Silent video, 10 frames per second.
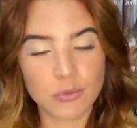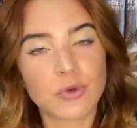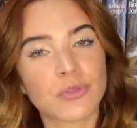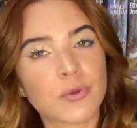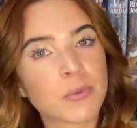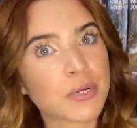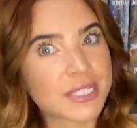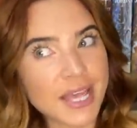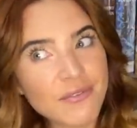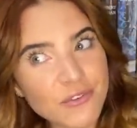one
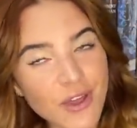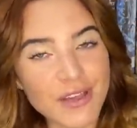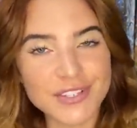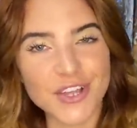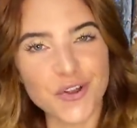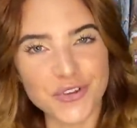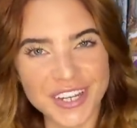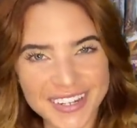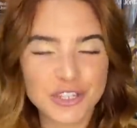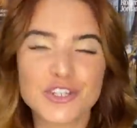3.75 star read,